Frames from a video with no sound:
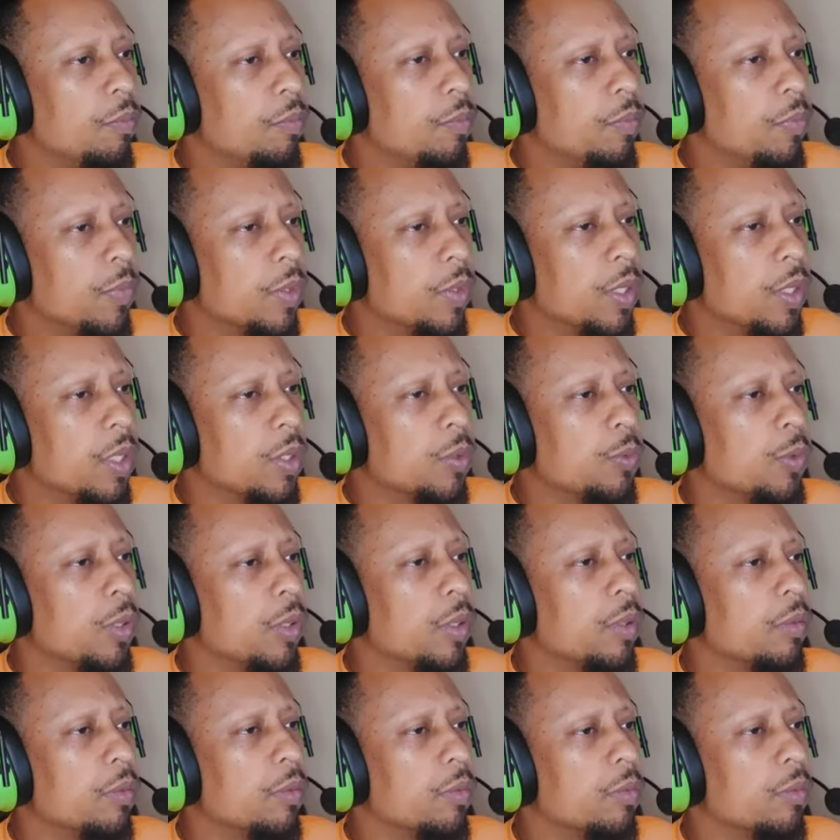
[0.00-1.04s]
this
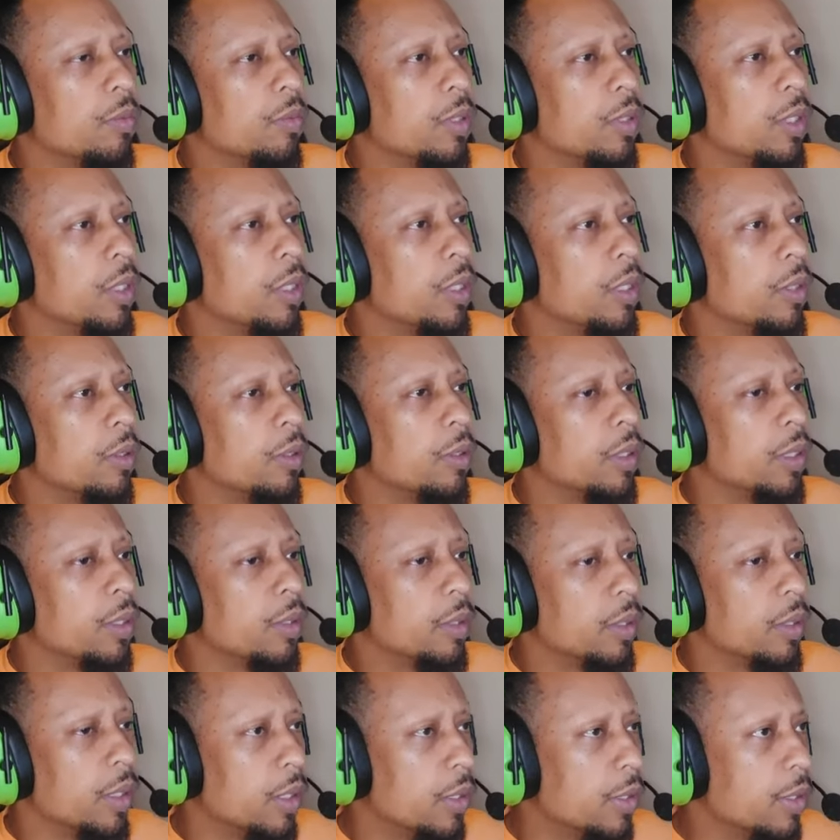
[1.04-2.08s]
one clearly
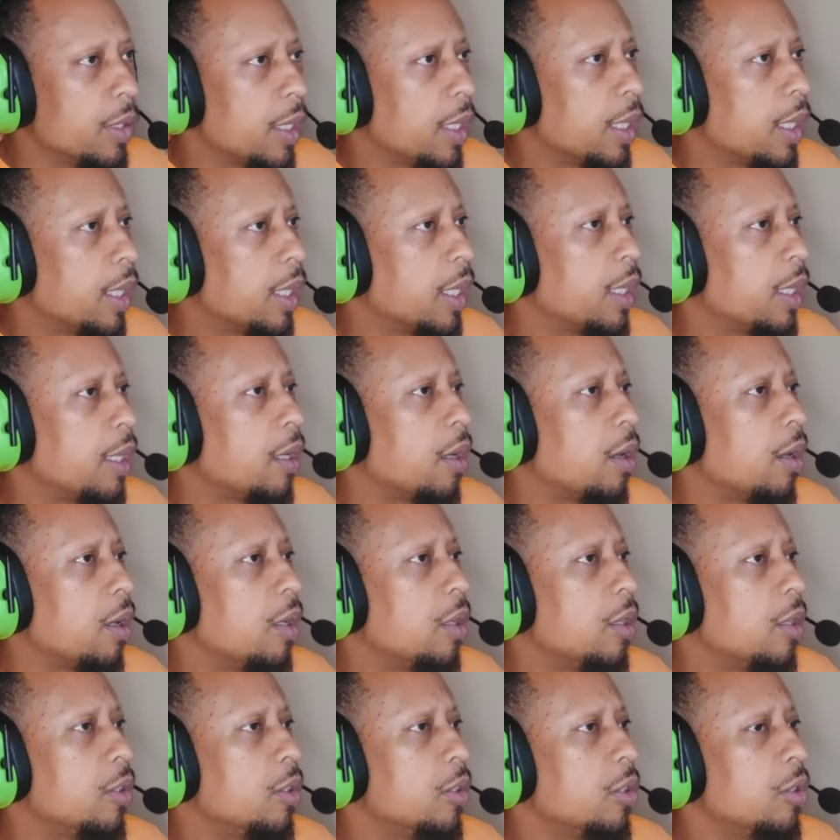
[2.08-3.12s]
is a
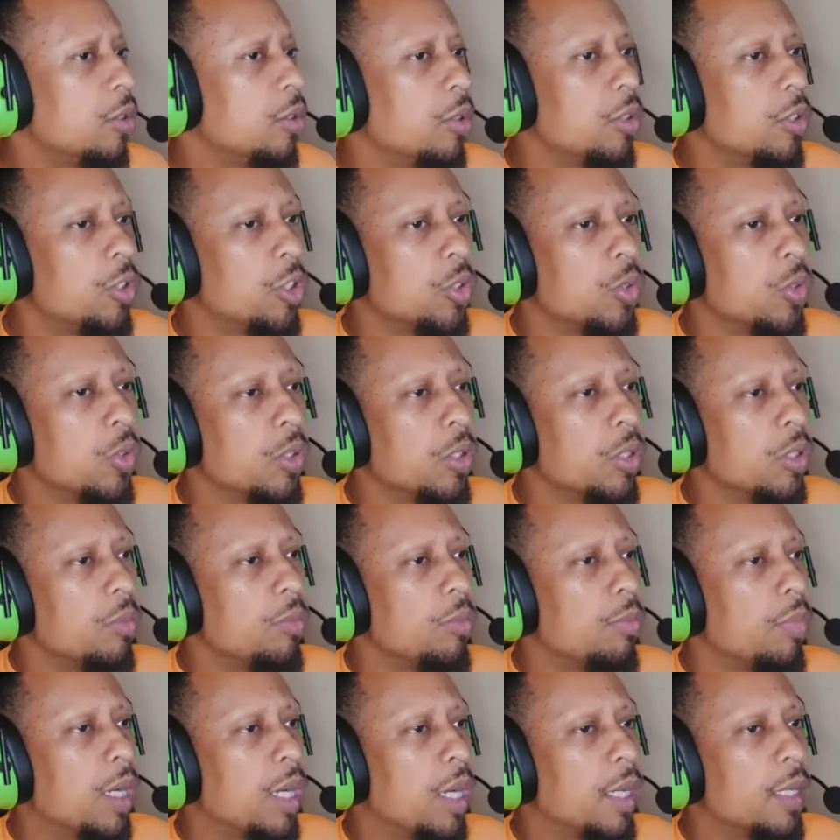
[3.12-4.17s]
short
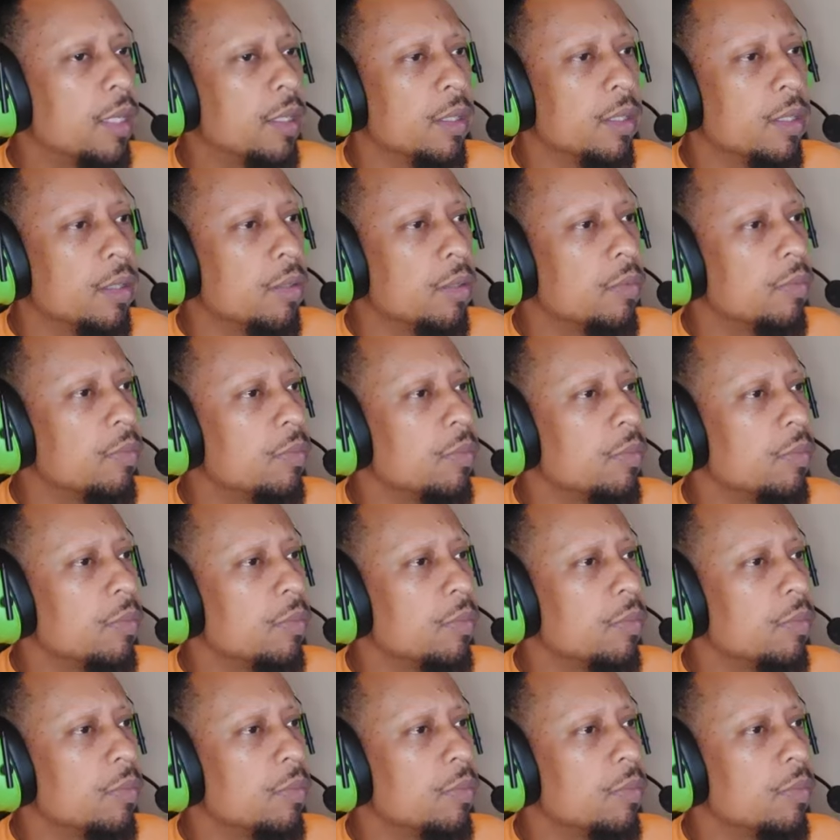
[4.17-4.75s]
bias.